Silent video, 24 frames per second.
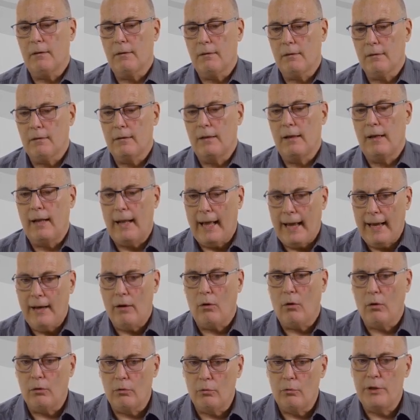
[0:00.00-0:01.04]
delay
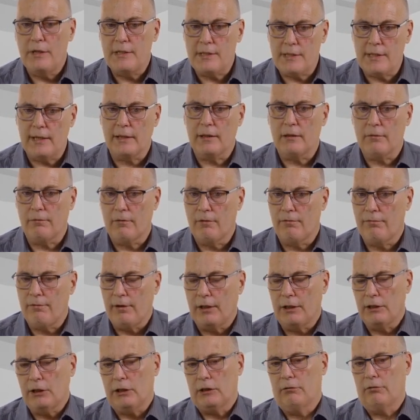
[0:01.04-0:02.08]
on reset of the
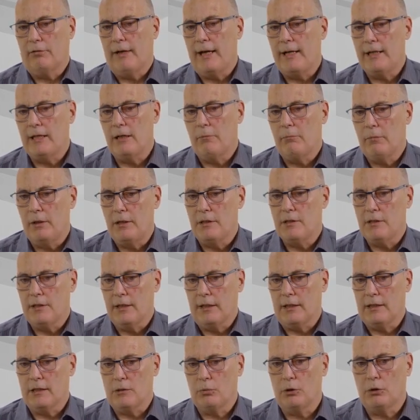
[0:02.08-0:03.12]
function of 80
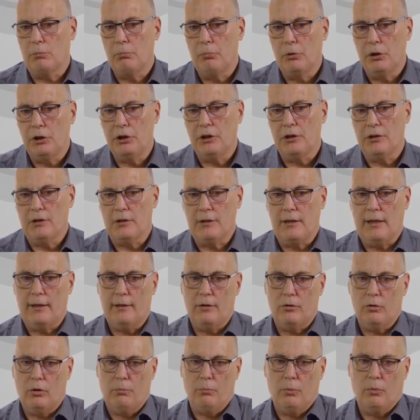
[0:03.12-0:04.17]
milliseconds, which bridges that
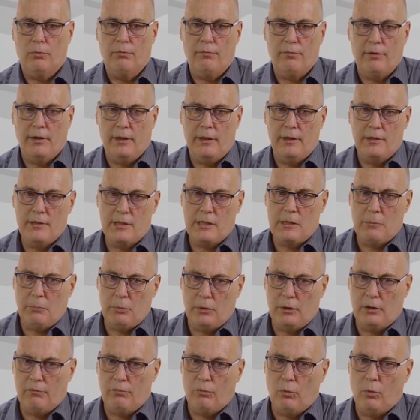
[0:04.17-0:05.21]
drop off there in
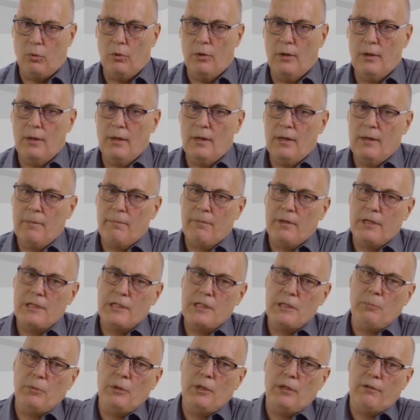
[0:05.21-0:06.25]
CPREC 4. In
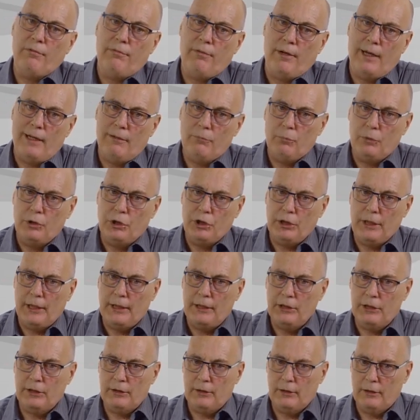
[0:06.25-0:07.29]
CPREC 5, we
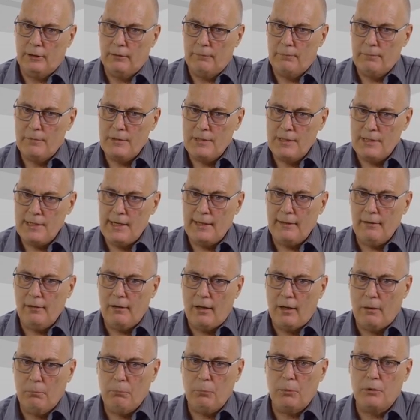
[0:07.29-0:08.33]
changed the signal
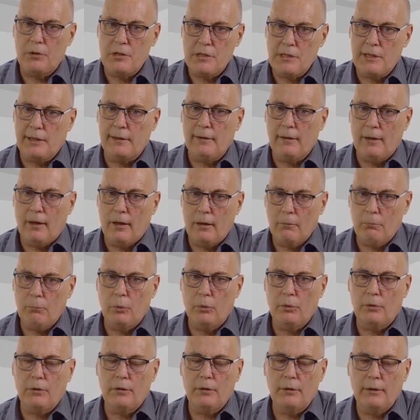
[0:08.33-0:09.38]
output. The signal
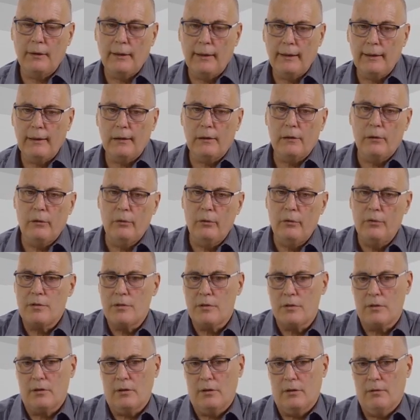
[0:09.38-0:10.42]
output
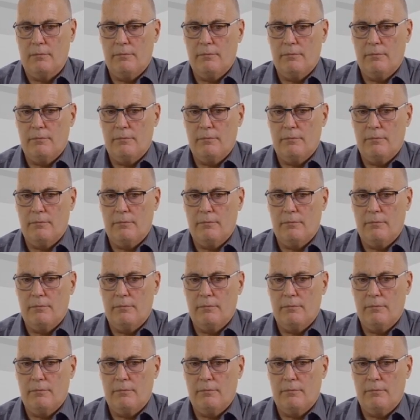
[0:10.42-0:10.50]
includes the